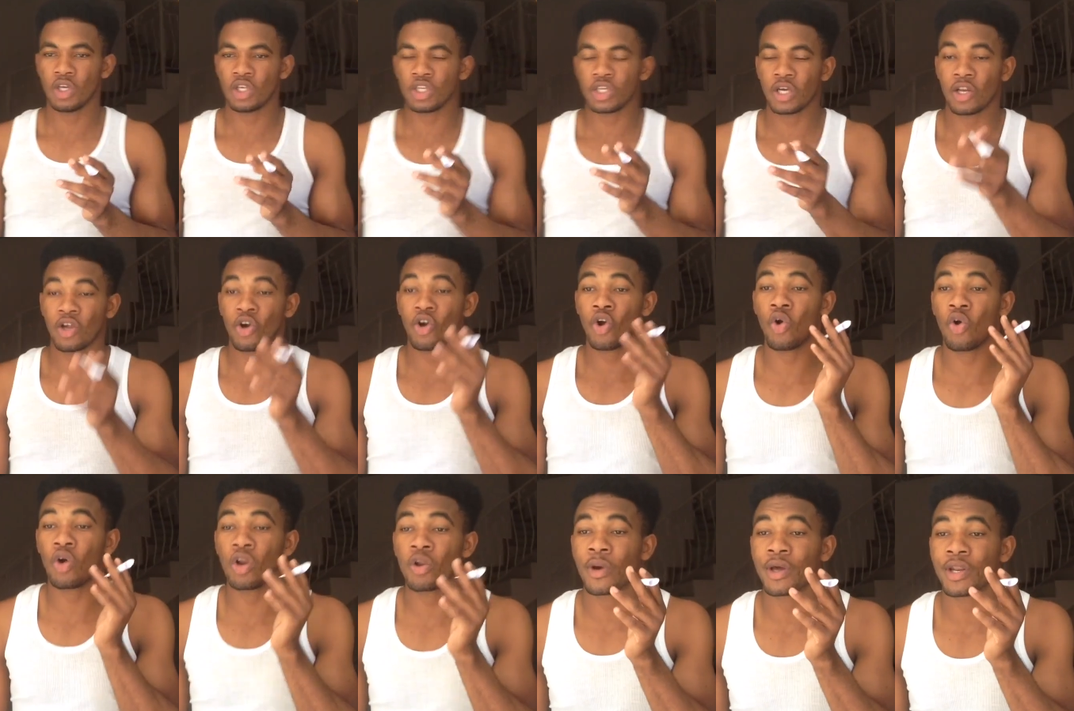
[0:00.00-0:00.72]
You're the
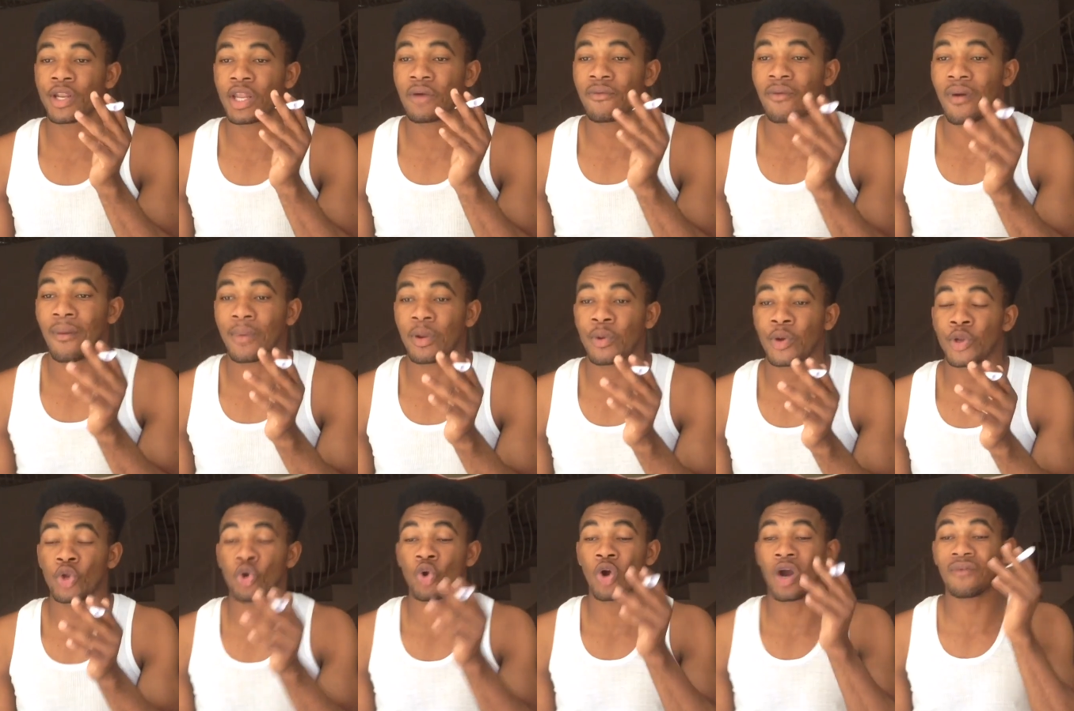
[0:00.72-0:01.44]
only one in the family
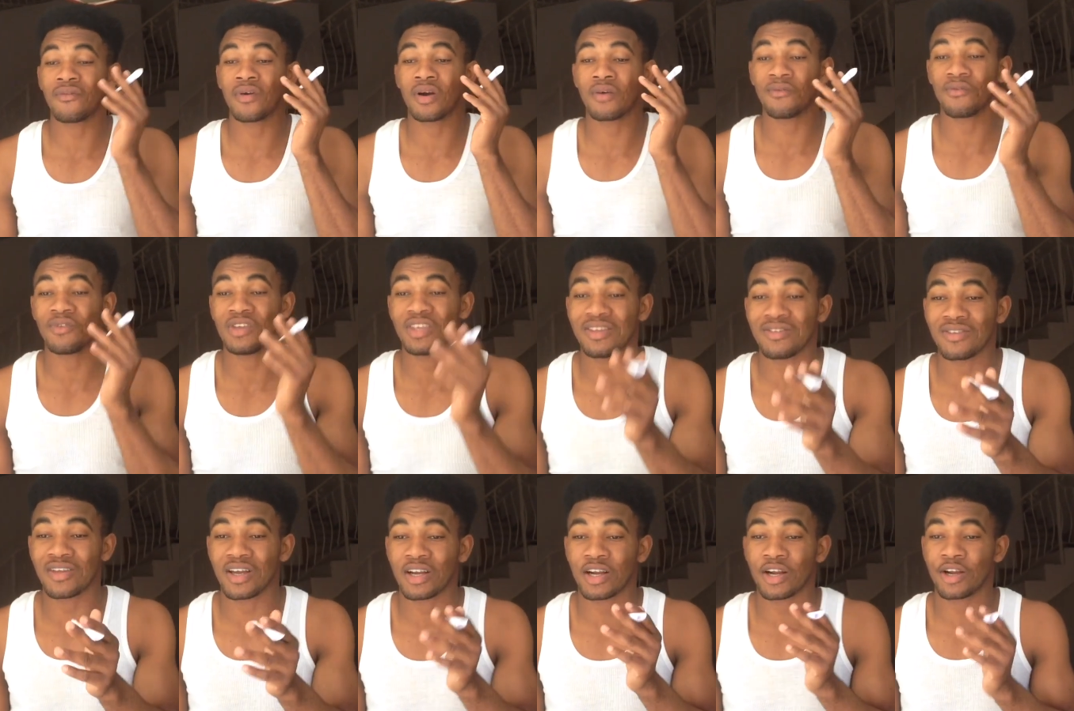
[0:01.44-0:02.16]
who don't have a
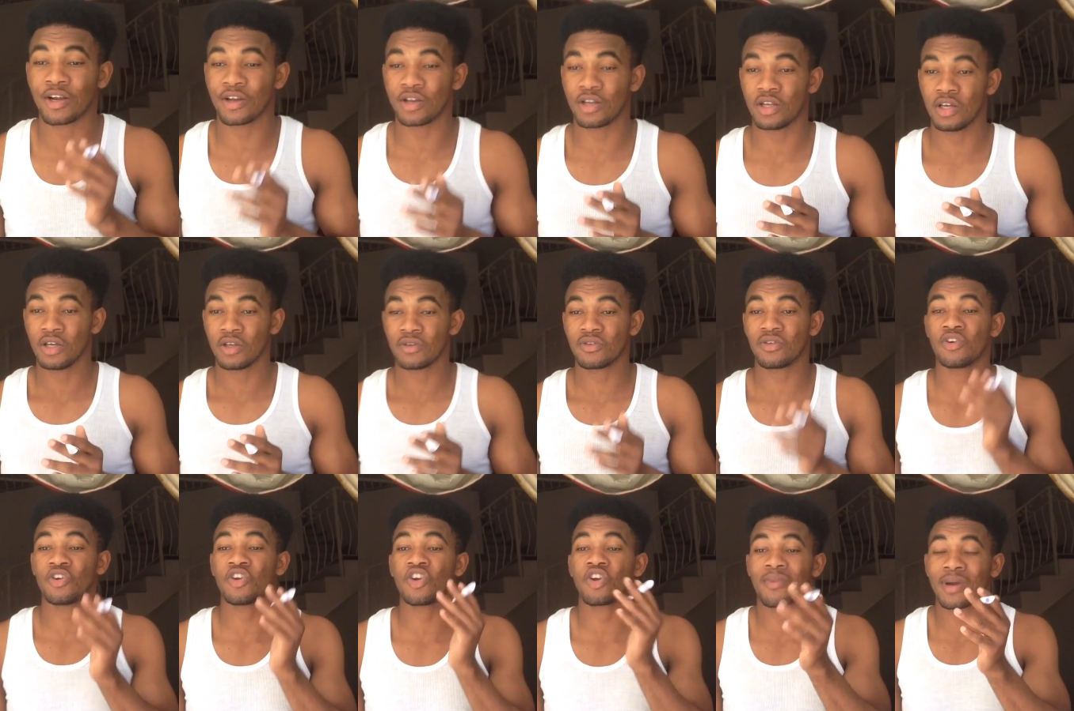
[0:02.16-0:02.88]
visa, girl.
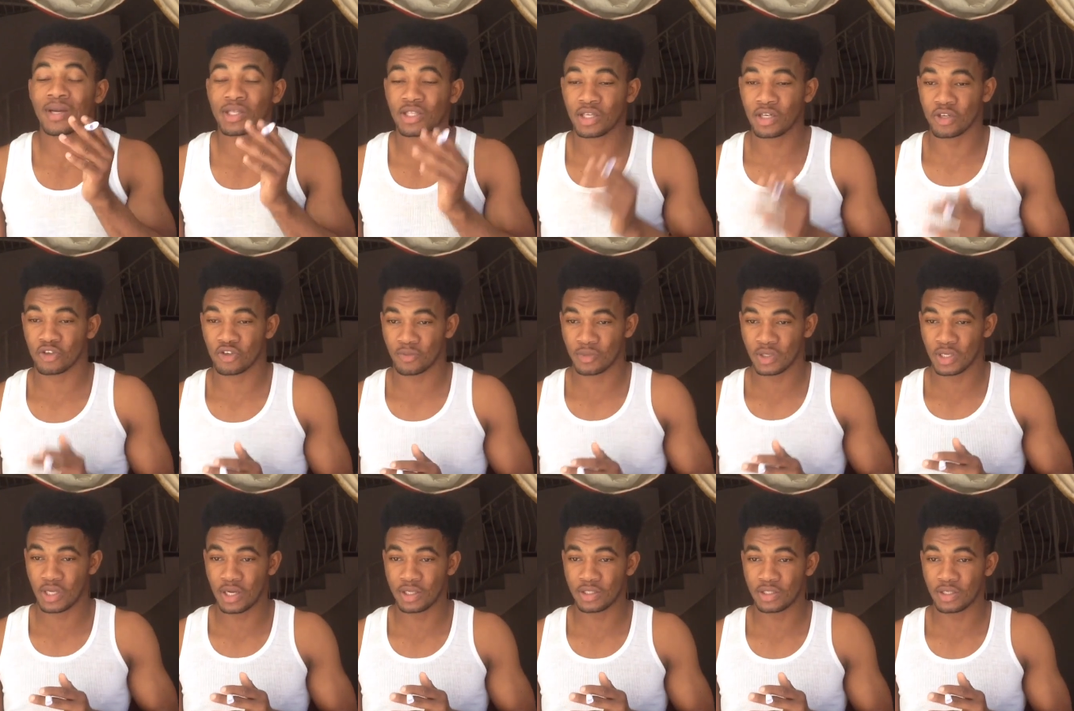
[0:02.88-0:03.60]
So hear me and tell you,
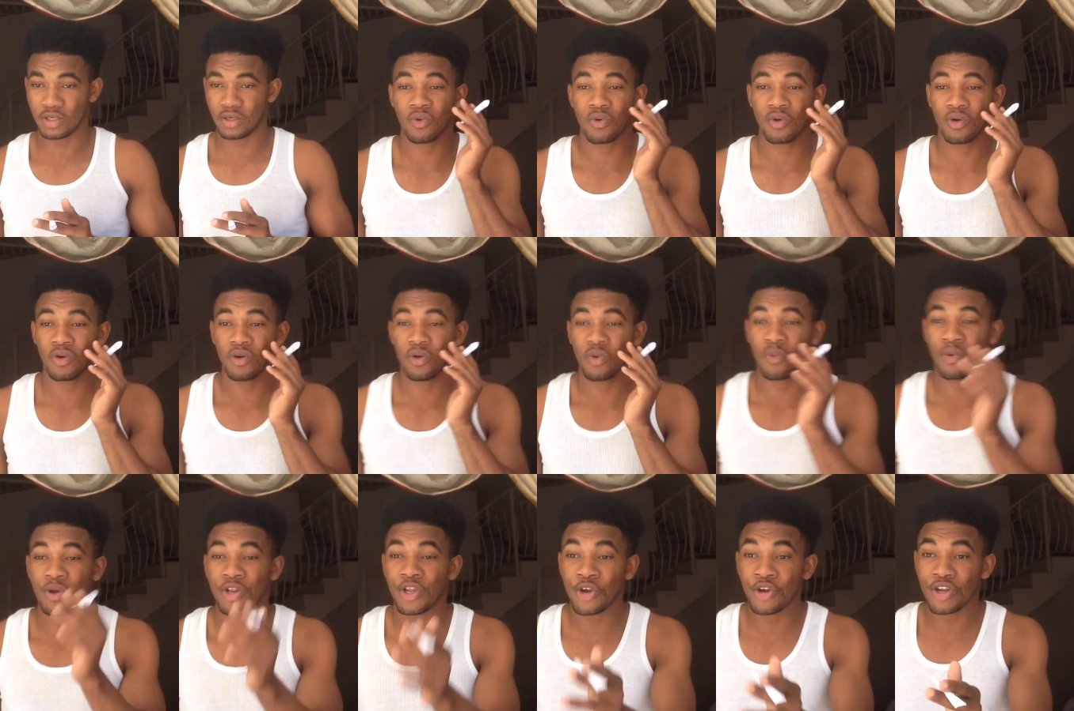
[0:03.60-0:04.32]
my daughter.
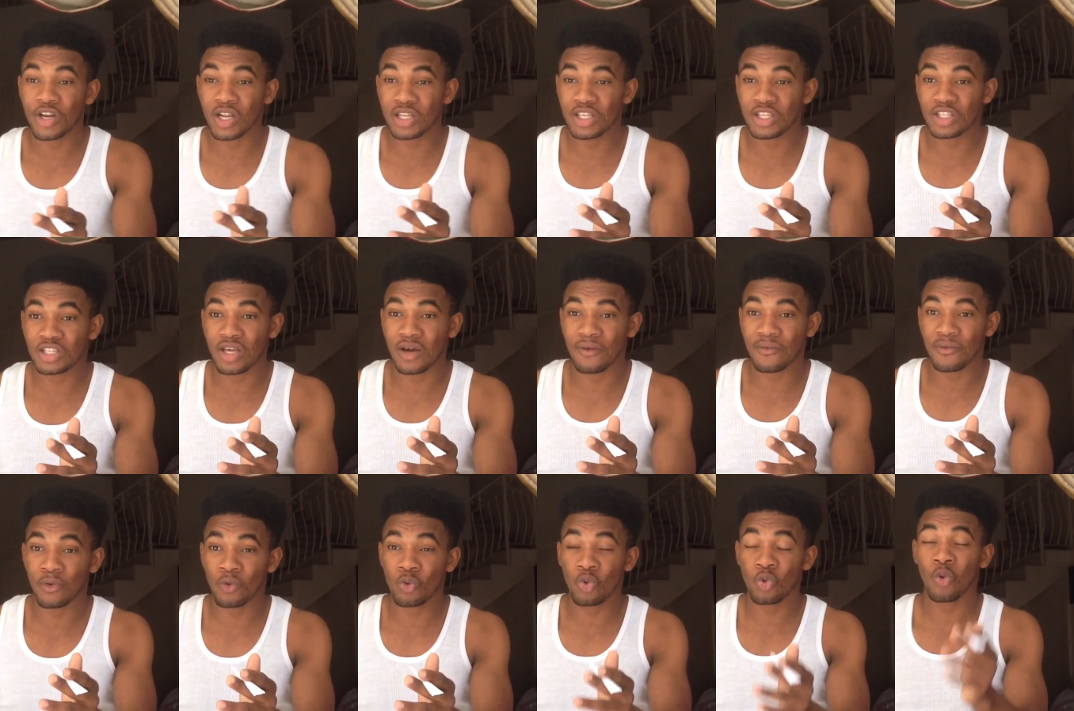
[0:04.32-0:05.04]
When you go to the
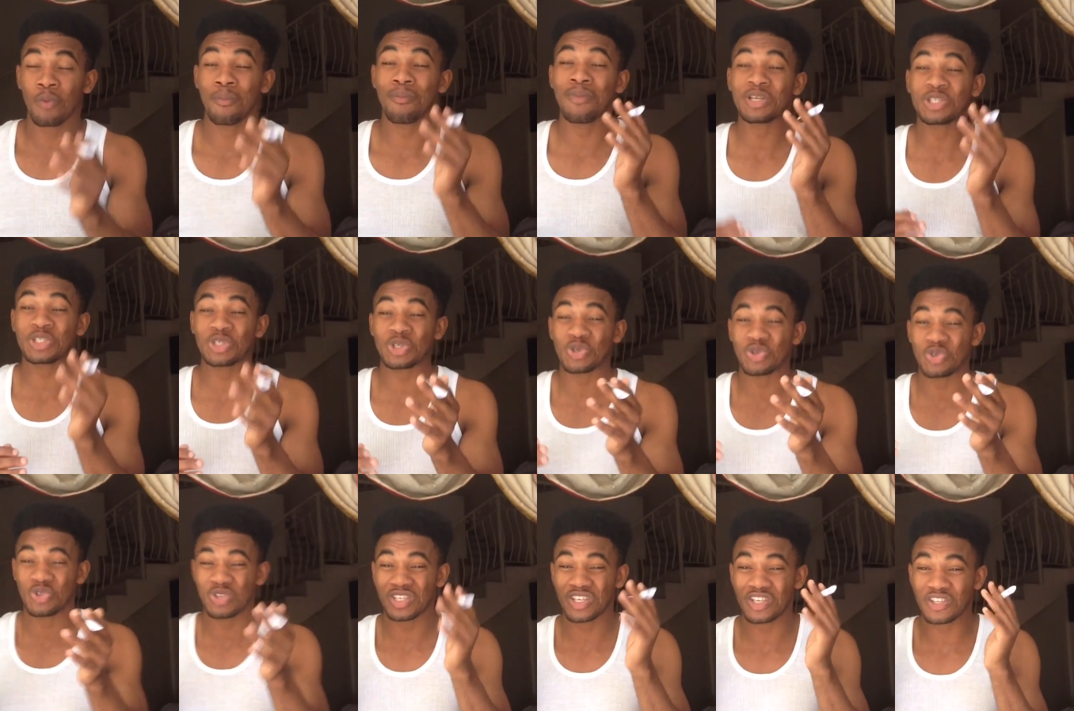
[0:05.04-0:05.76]
interview, make sure
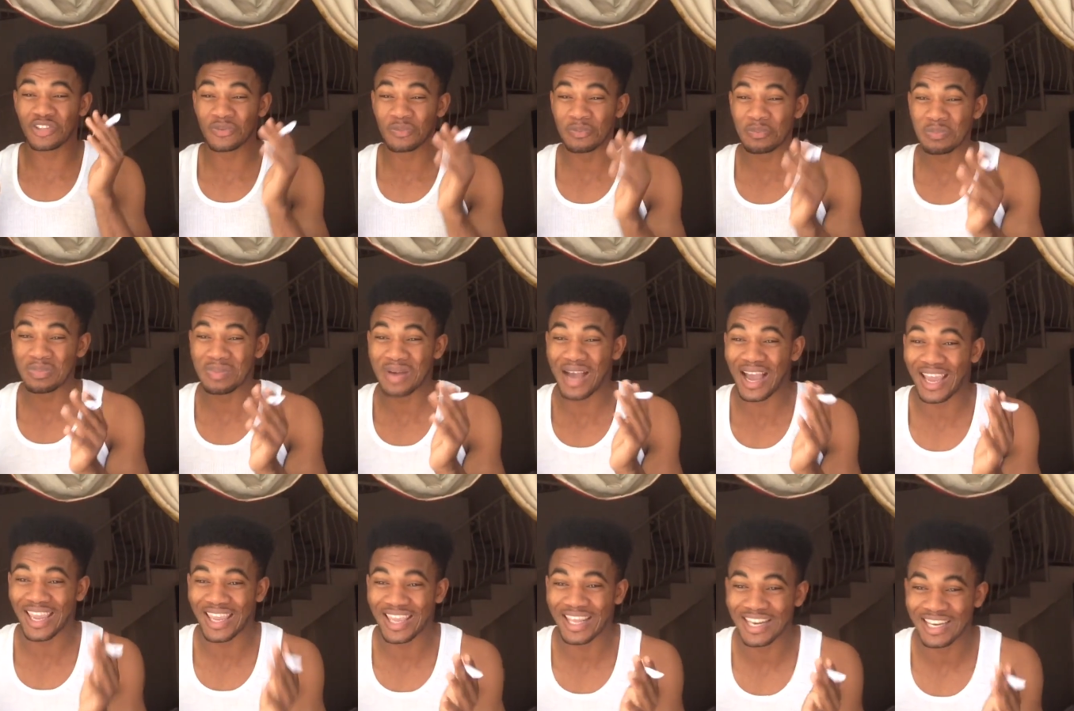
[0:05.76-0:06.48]
you
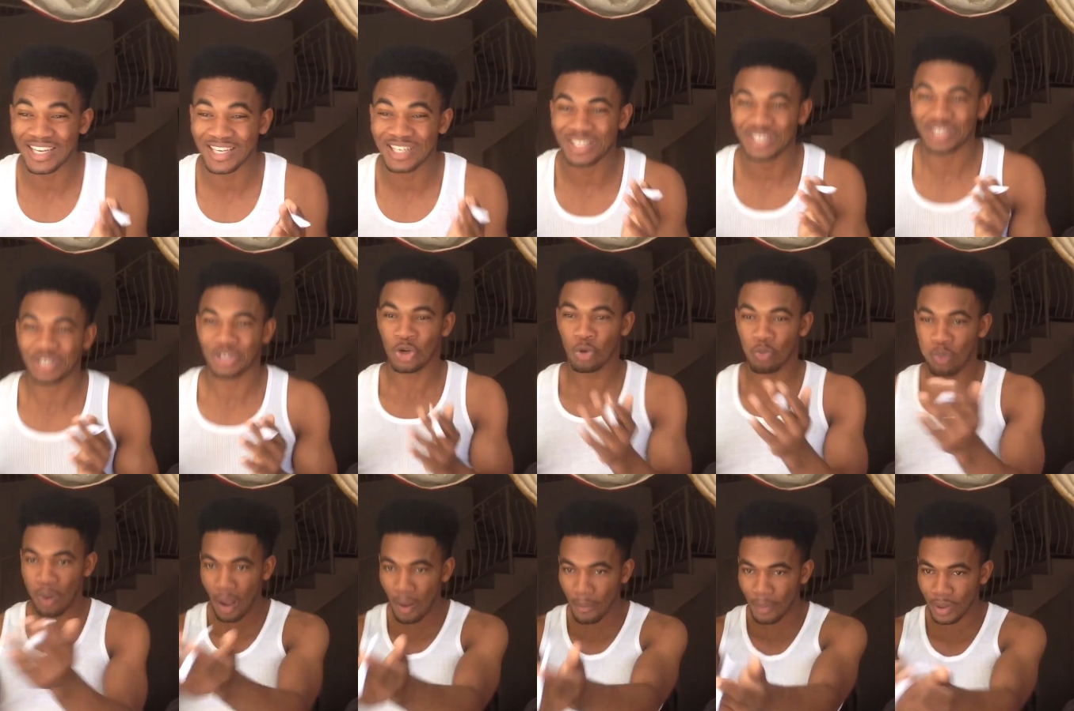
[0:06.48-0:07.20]
smile.
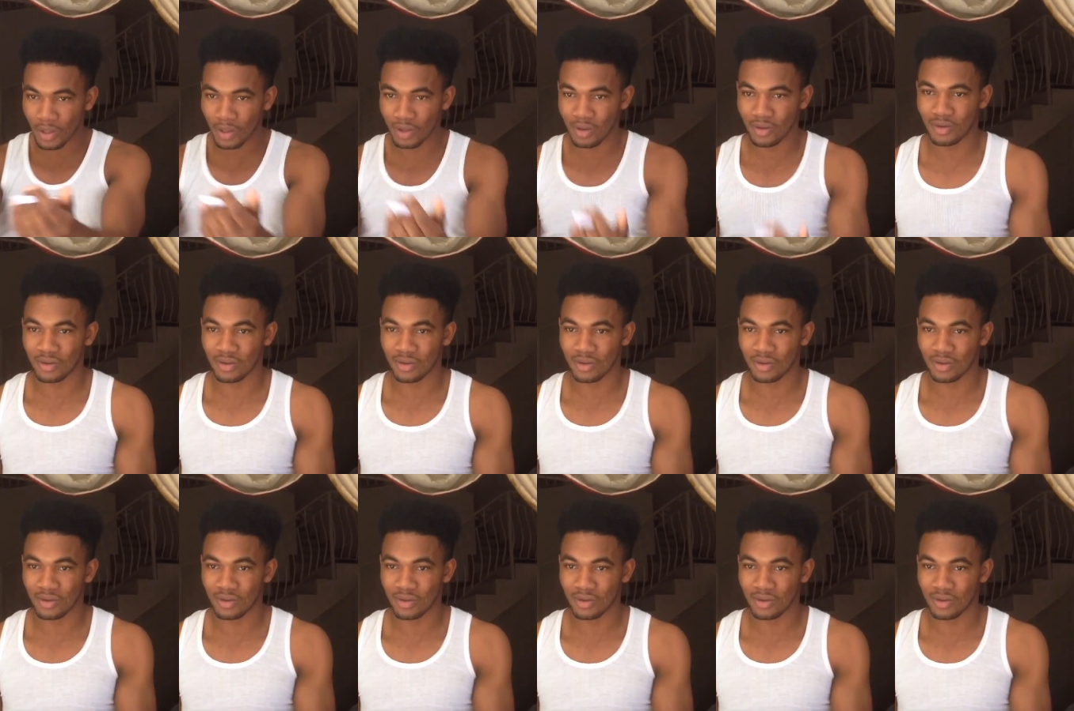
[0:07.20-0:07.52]
Look at me.